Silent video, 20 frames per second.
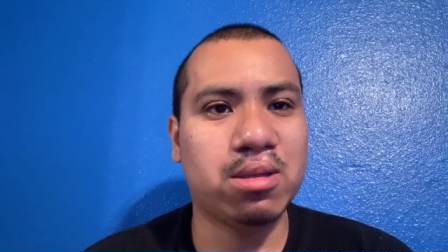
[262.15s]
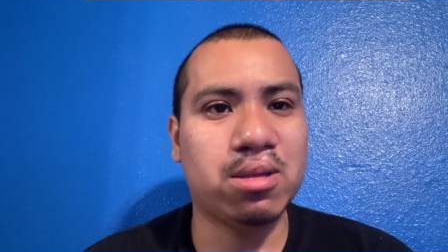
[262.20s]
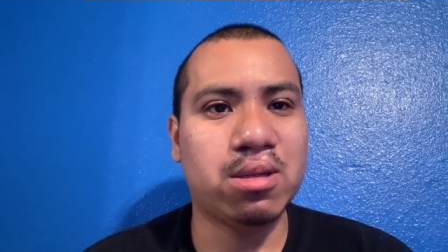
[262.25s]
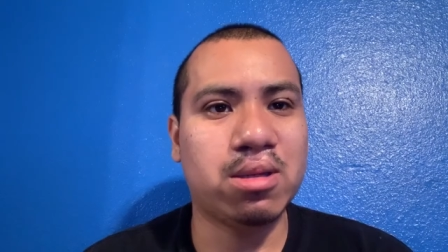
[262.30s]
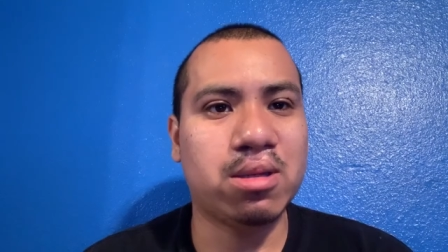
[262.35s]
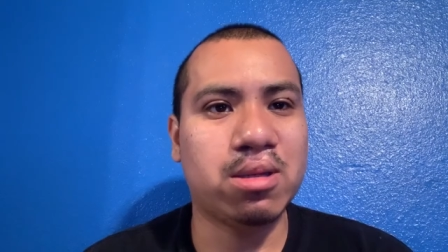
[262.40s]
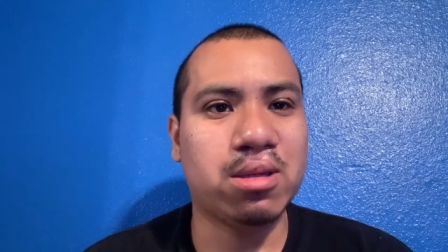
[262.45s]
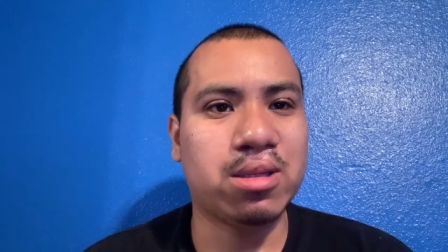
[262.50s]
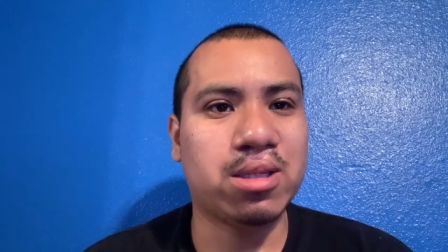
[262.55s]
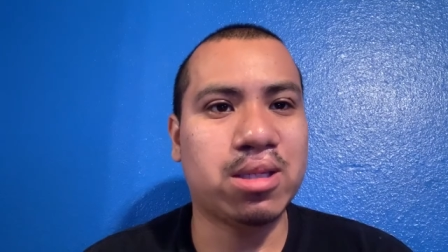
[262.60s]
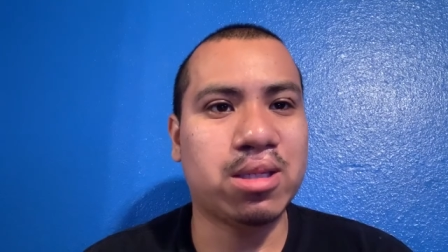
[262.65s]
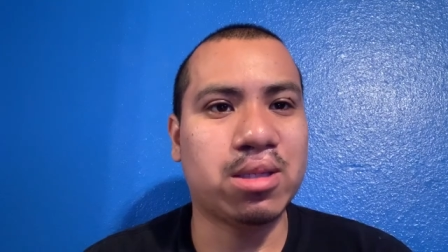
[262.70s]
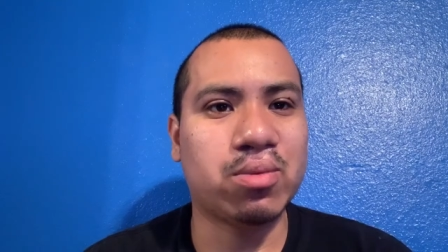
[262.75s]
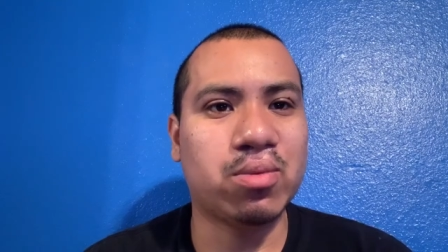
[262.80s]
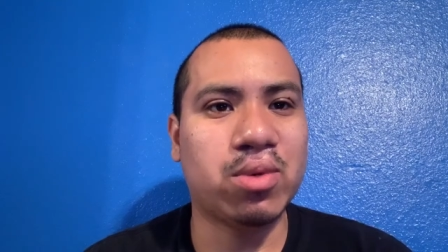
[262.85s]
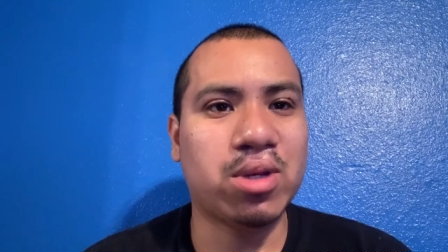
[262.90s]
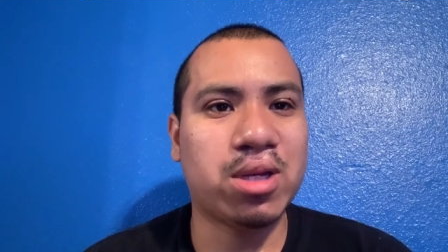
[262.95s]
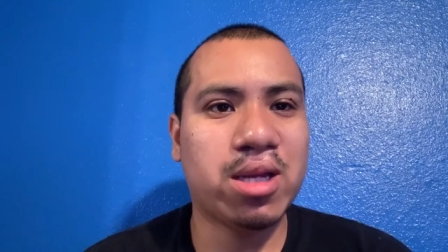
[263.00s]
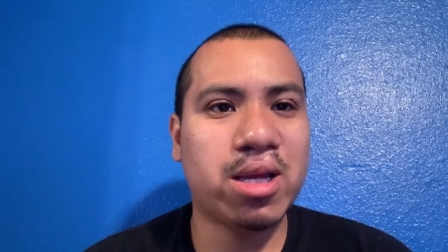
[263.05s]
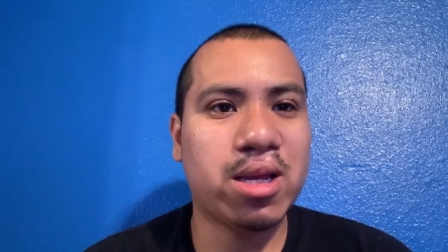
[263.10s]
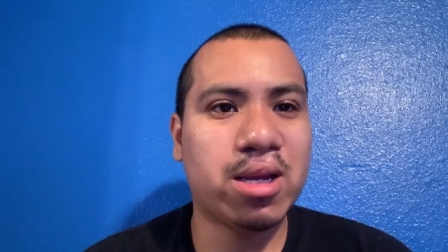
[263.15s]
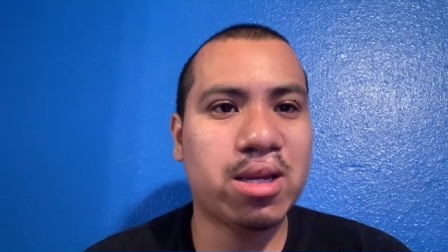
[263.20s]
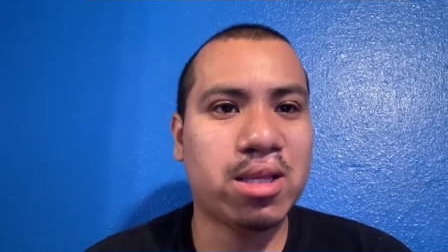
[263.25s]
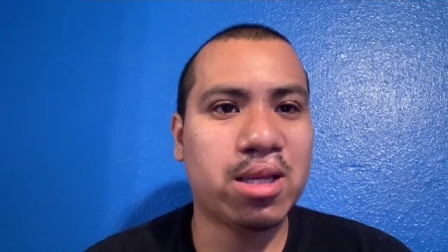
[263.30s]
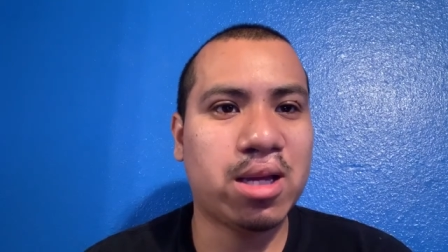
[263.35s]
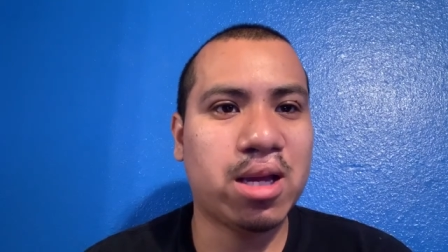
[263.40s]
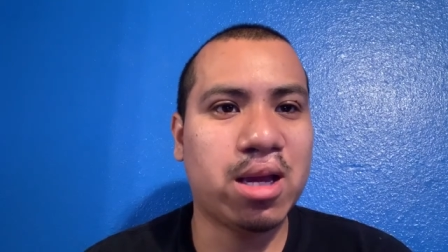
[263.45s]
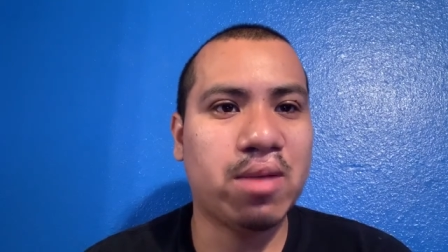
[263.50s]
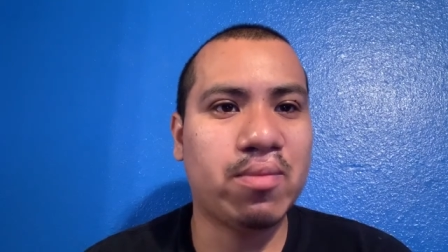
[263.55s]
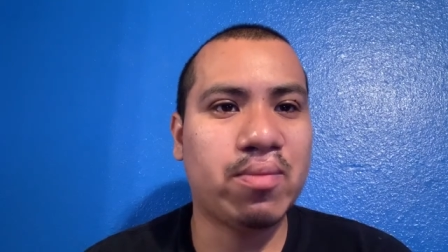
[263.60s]
It's just one day at a
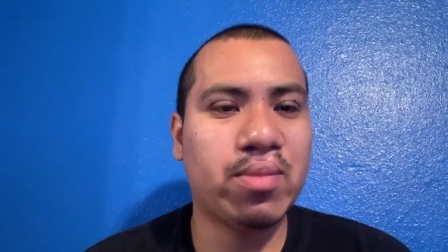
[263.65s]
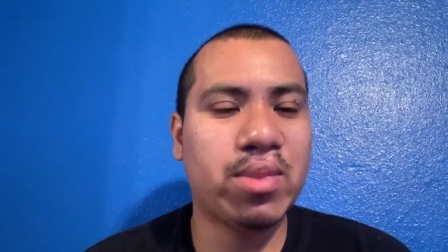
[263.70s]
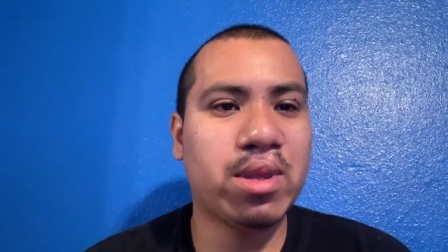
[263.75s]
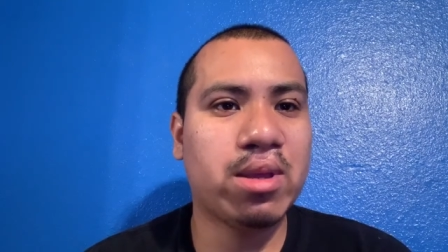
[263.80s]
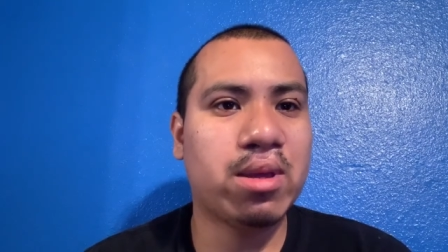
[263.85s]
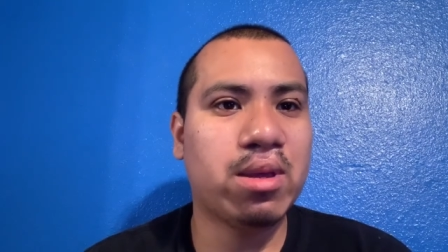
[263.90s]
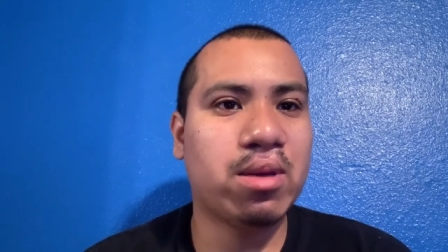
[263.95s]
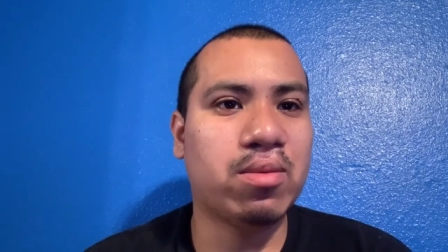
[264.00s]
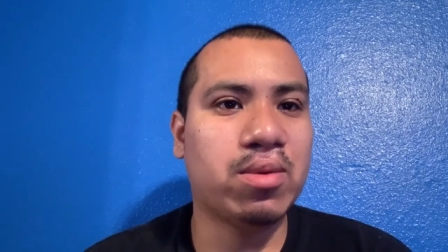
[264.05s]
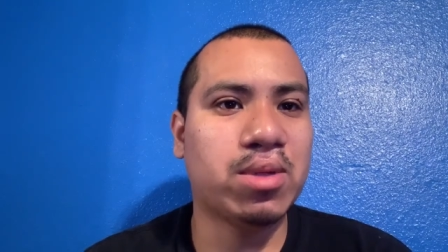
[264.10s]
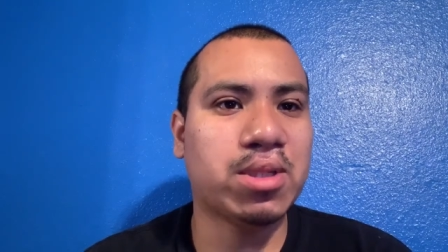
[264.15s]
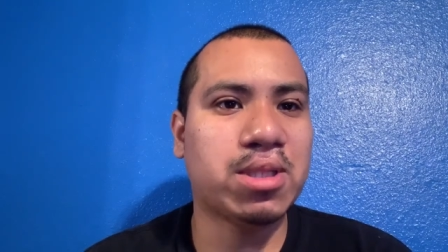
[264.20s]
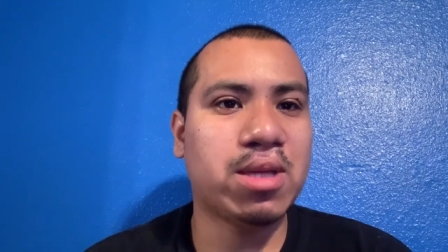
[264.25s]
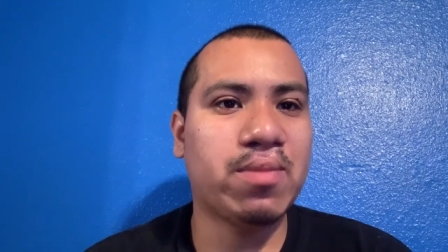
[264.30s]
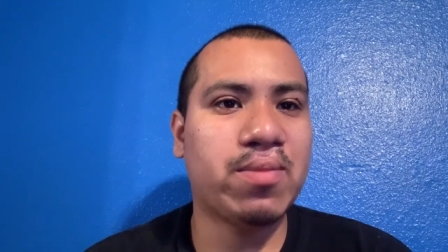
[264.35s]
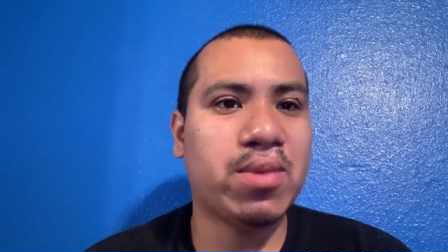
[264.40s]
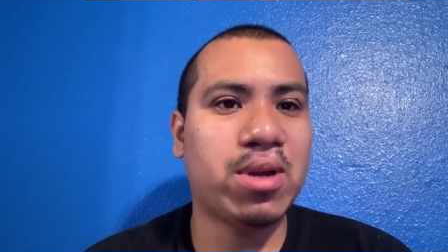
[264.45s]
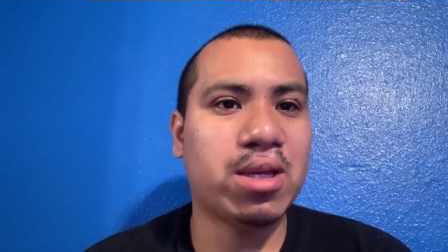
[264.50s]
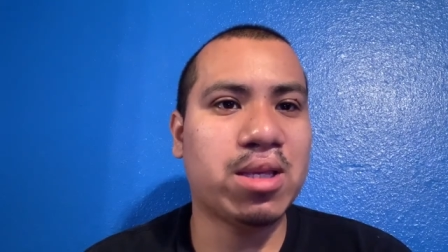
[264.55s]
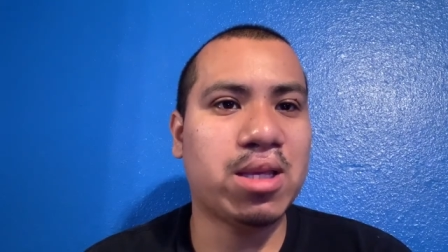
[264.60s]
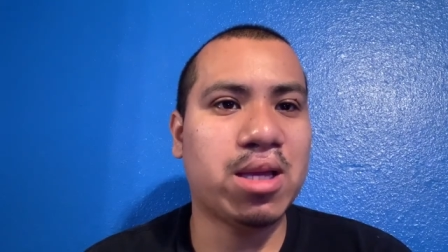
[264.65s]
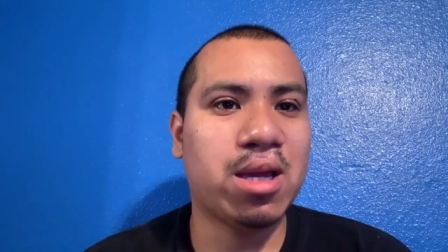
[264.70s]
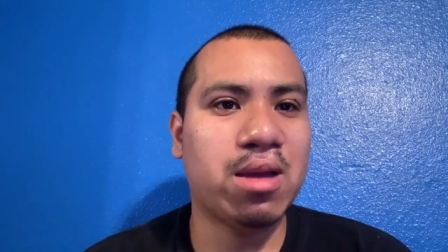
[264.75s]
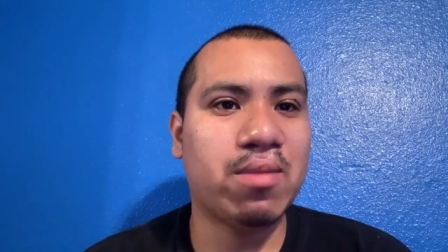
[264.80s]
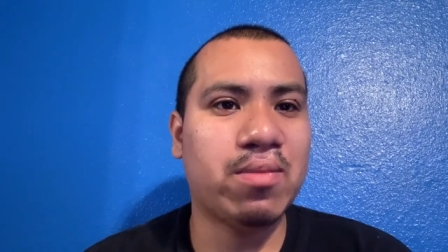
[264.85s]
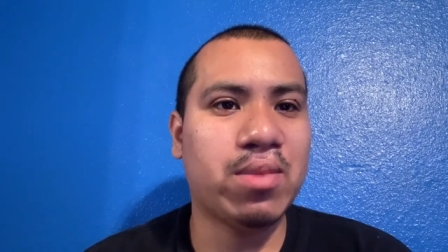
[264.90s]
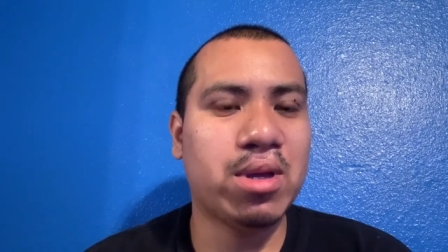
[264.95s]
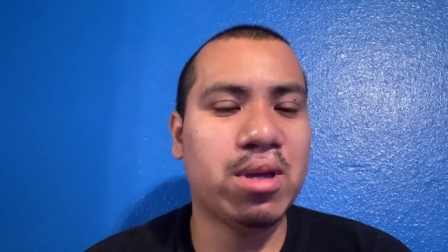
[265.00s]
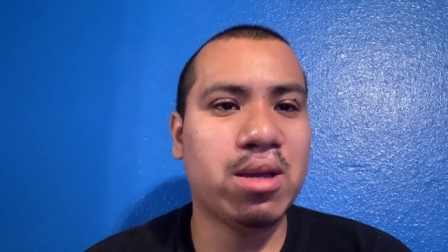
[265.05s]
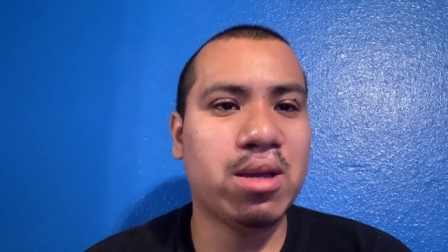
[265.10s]
time, one step at a time.